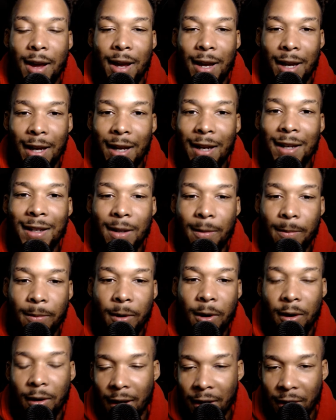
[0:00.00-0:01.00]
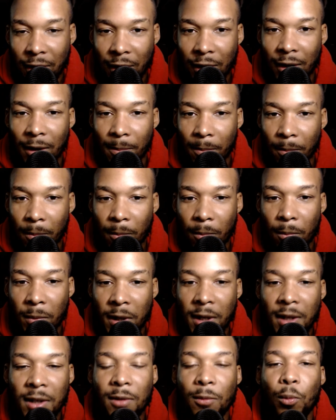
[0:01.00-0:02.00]
he's
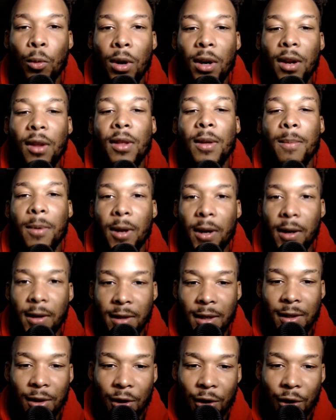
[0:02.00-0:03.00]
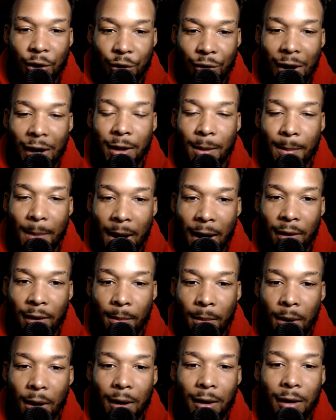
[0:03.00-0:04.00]
one of the players that's going to drag them out of the
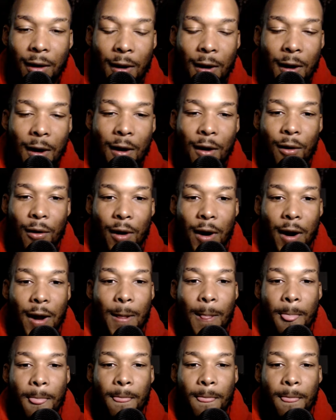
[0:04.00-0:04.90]
mud, right?